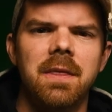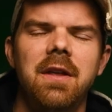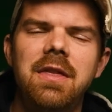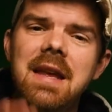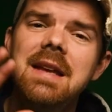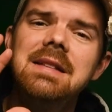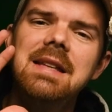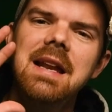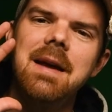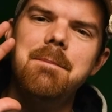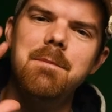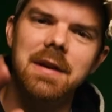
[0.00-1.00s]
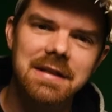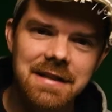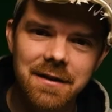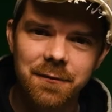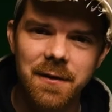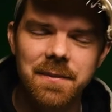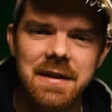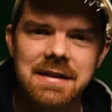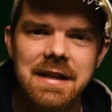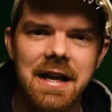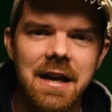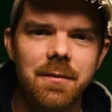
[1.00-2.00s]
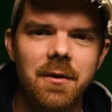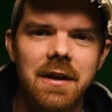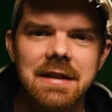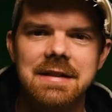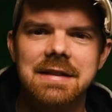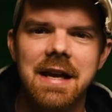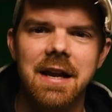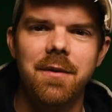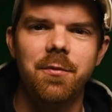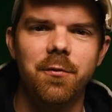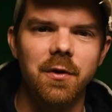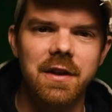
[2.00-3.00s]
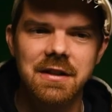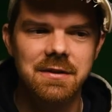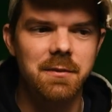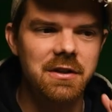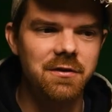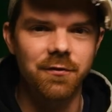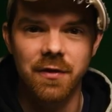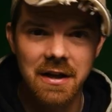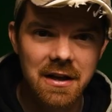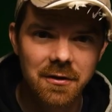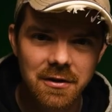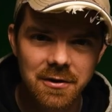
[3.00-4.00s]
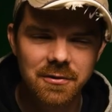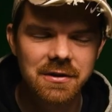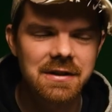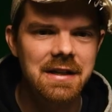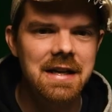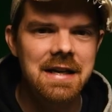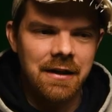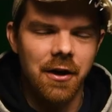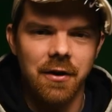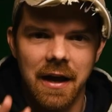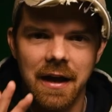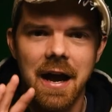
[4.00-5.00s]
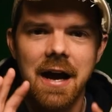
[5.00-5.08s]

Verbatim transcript: The things that I'm missing from this camera and setup for this much video use Okay,